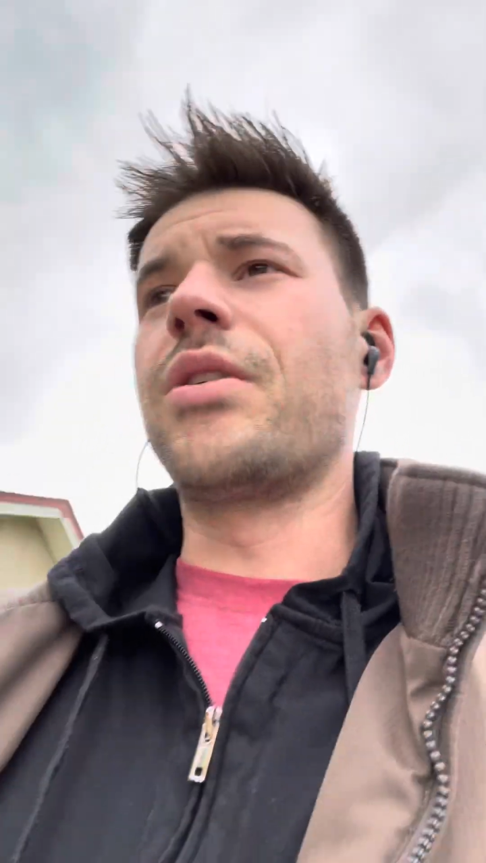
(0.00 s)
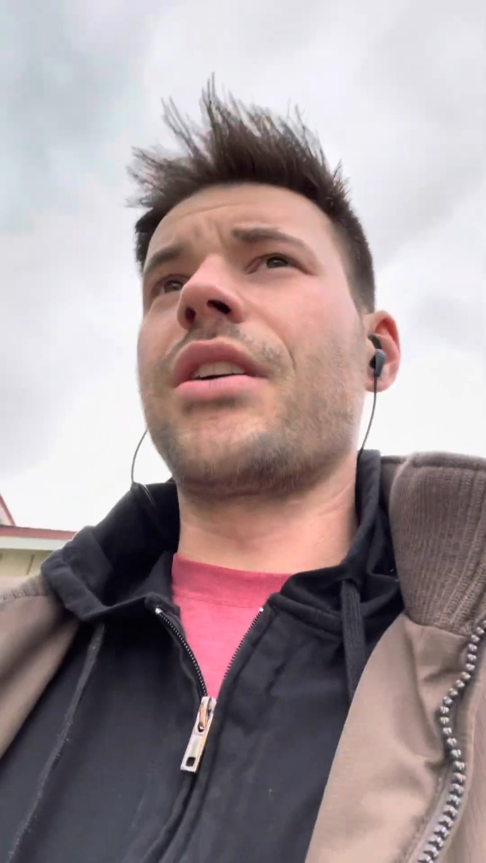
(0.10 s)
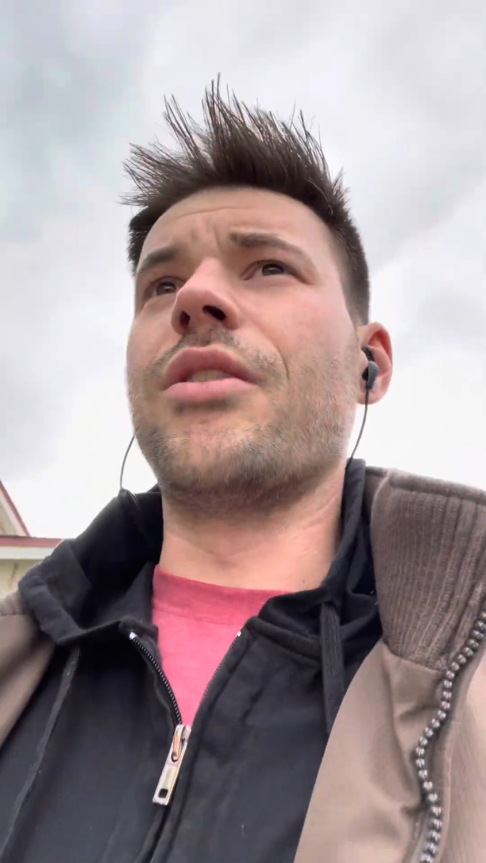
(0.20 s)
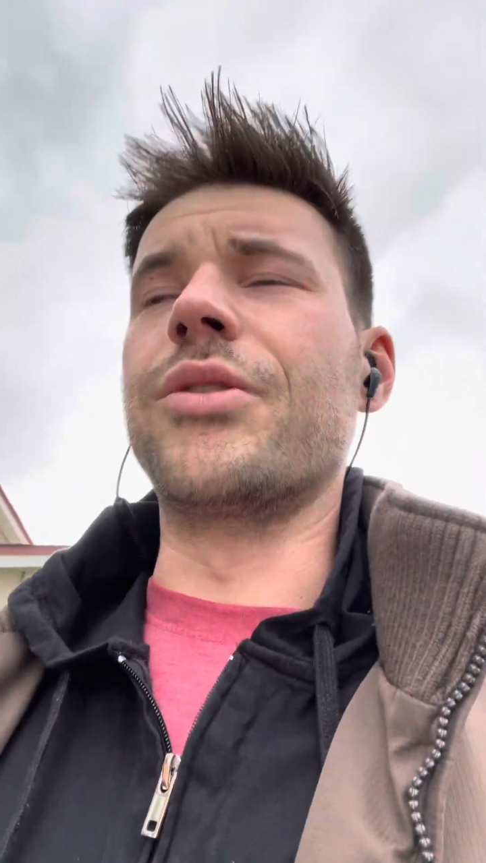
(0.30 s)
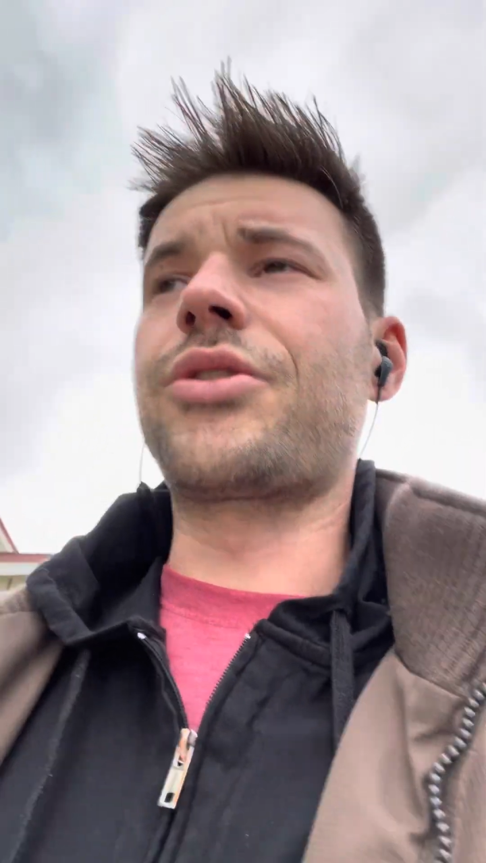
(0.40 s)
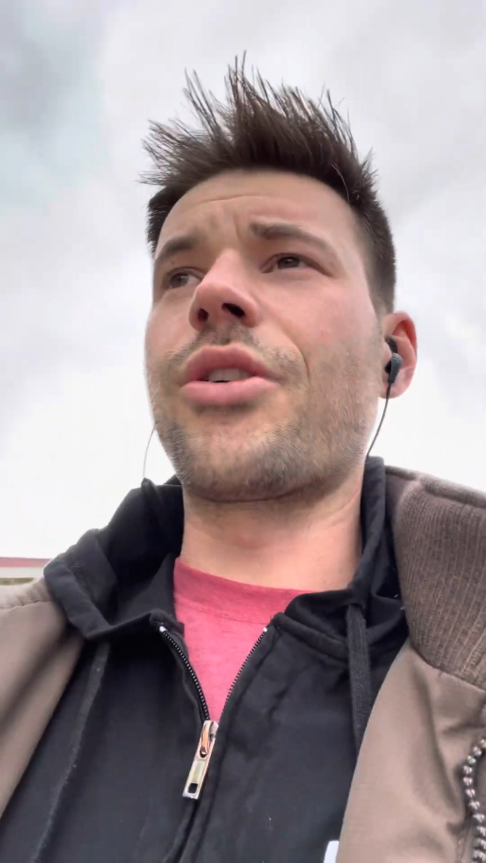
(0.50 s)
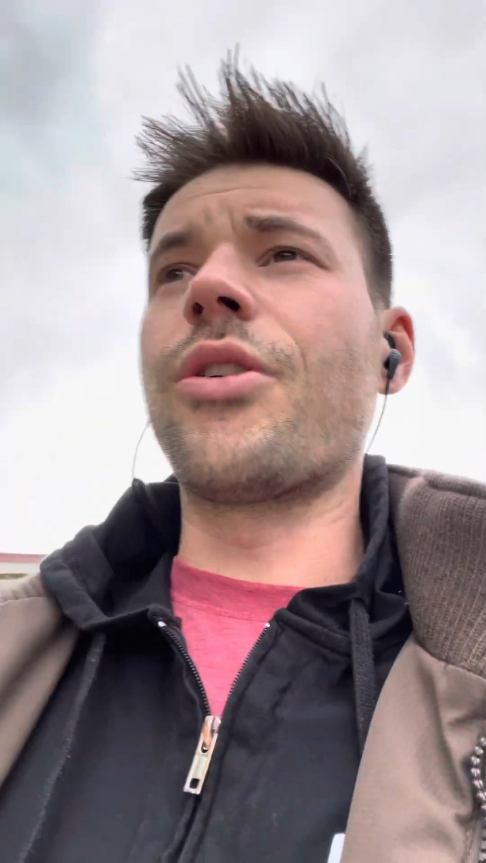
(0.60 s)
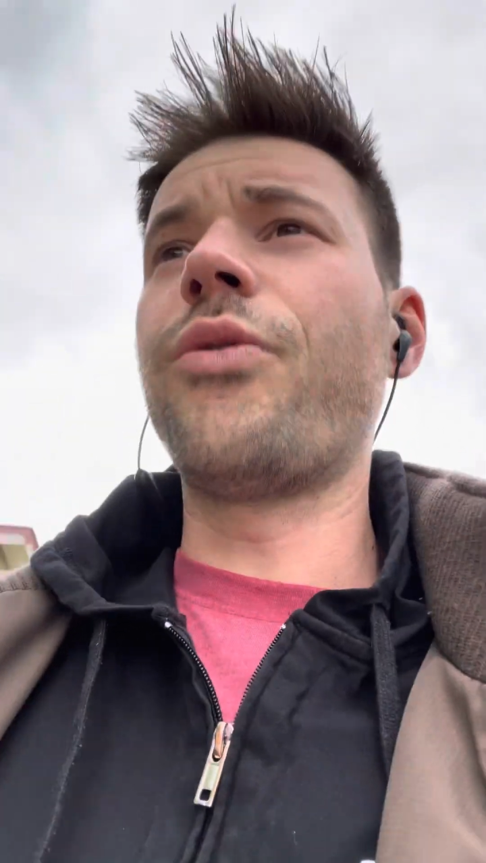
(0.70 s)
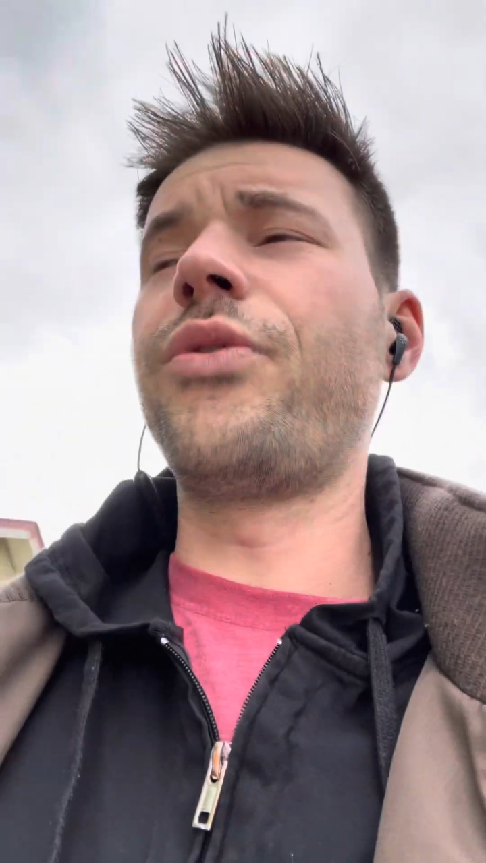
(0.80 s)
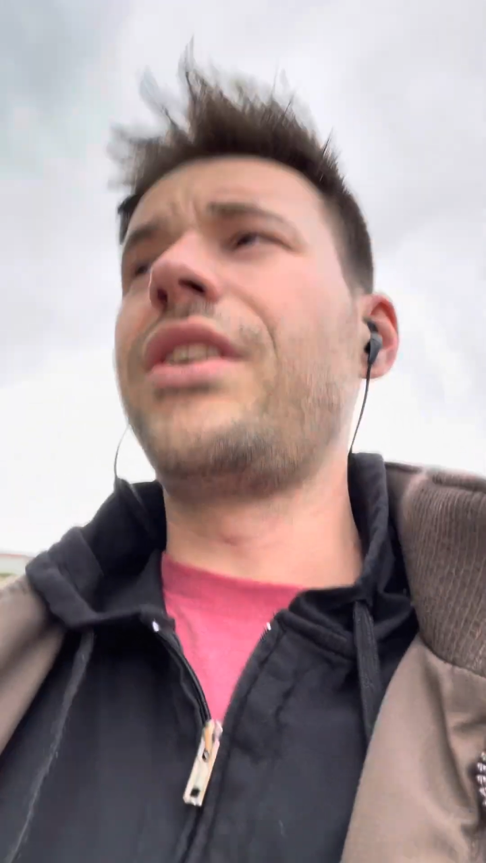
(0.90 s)
a
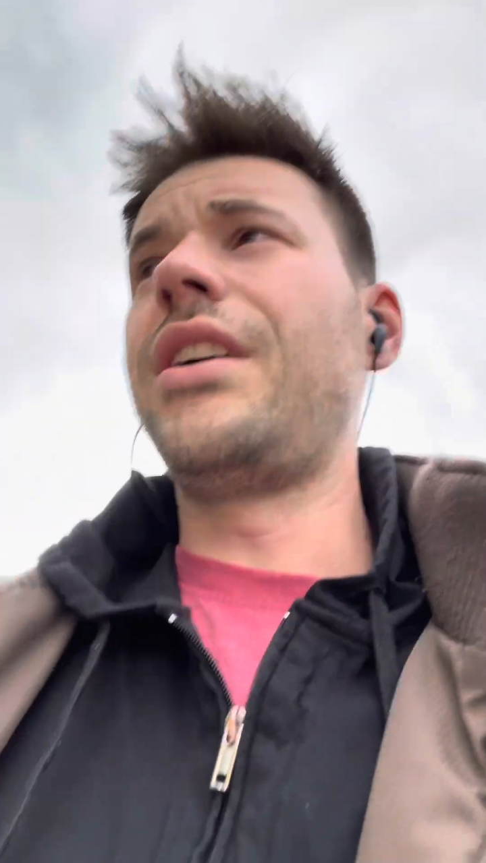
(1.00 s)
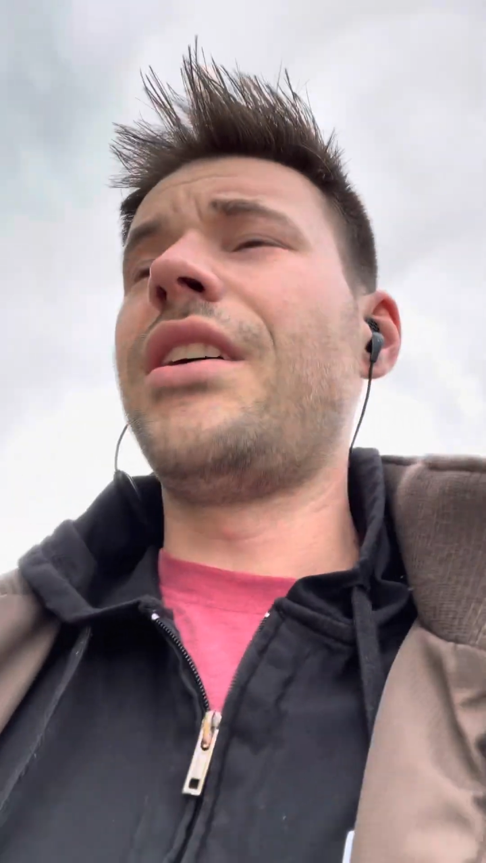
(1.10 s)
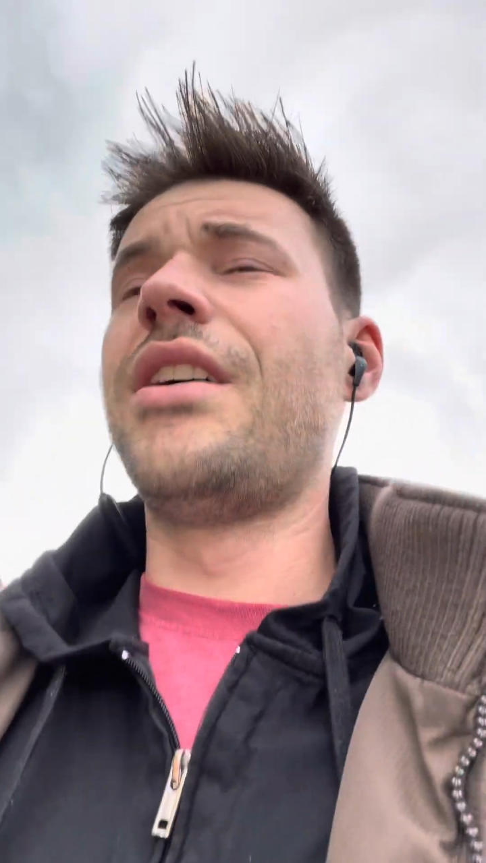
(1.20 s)
Turo fleet